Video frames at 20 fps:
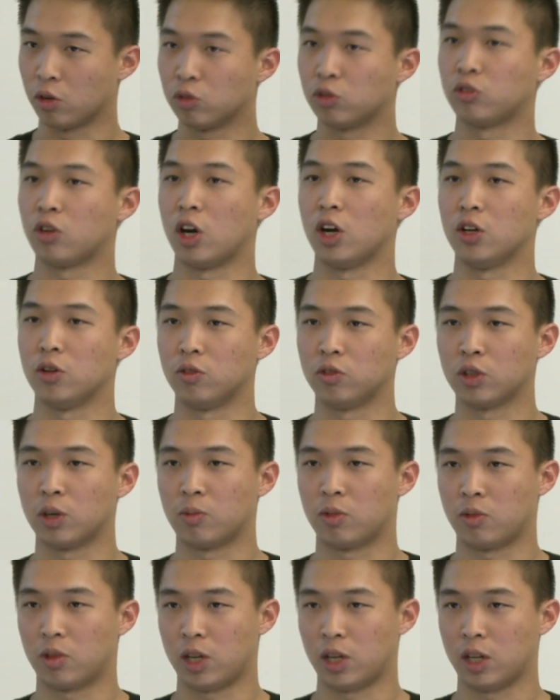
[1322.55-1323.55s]
start a new
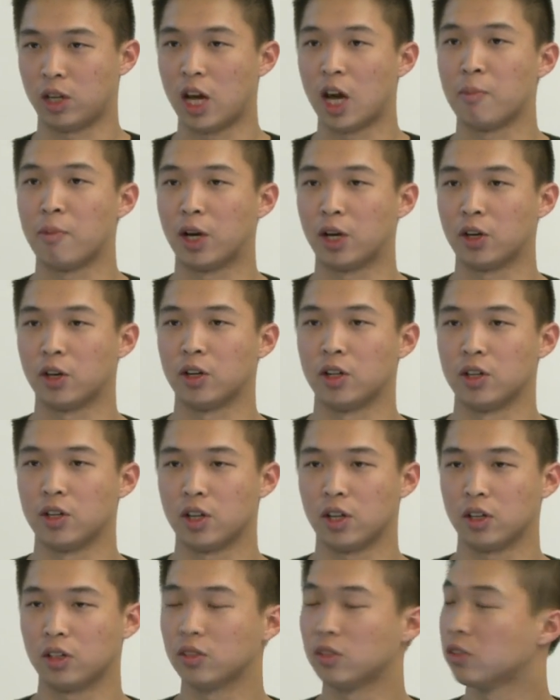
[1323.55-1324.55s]
subarray at my current
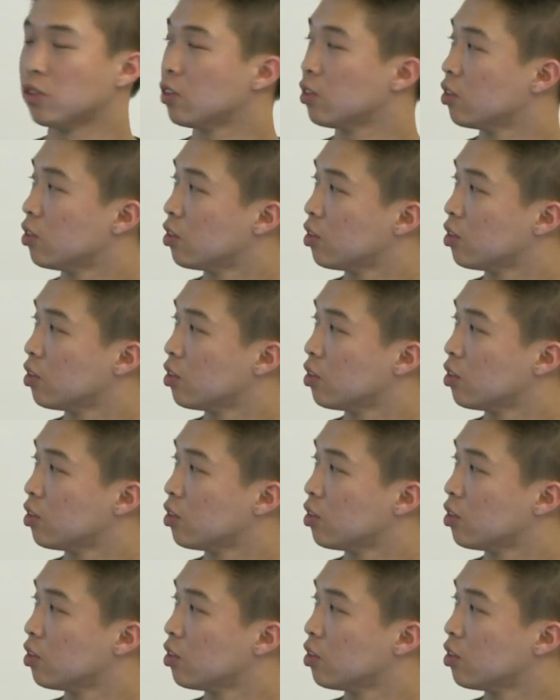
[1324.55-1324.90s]
index.